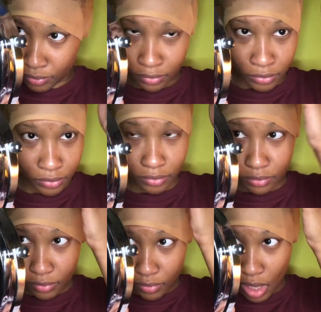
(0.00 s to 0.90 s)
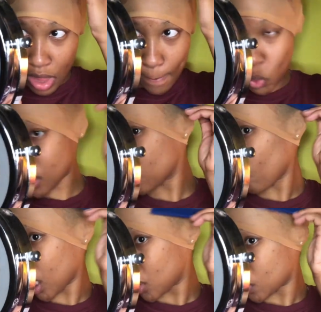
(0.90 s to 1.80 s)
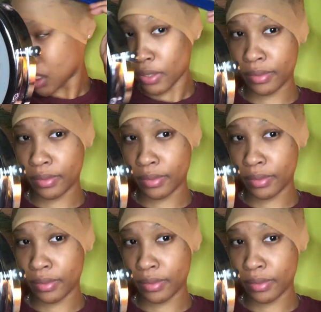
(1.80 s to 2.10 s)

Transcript: make sure the spray stays down.